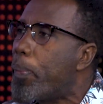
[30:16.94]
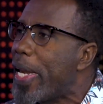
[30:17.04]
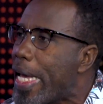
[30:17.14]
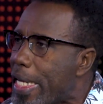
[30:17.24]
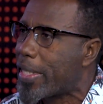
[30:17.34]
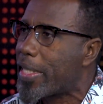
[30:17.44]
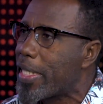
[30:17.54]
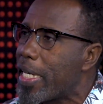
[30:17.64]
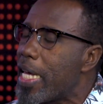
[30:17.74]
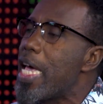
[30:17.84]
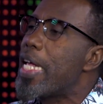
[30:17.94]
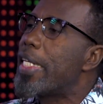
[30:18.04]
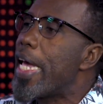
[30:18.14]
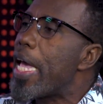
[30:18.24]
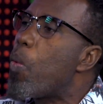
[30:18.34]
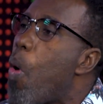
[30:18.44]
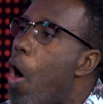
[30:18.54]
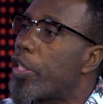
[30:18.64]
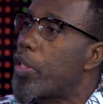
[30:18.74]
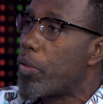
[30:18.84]
replace. They
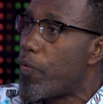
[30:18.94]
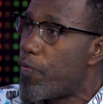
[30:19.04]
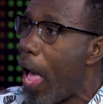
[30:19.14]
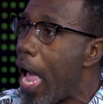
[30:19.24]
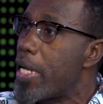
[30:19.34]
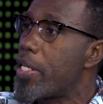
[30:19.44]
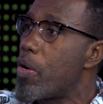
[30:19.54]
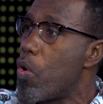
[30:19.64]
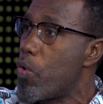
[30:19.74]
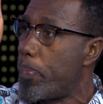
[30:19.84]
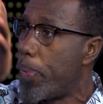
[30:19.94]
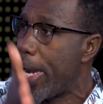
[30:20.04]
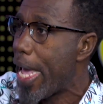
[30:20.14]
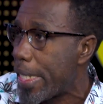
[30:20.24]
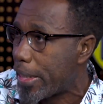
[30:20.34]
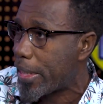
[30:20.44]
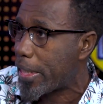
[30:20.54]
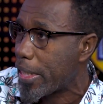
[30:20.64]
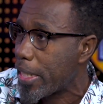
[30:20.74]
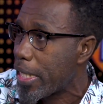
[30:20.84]
want you to find your own
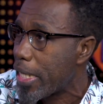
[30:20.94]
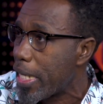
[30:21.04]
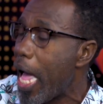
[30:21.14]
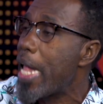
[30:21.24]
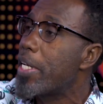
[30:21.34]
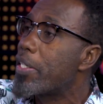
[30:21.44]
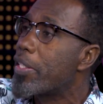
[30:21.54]
place. And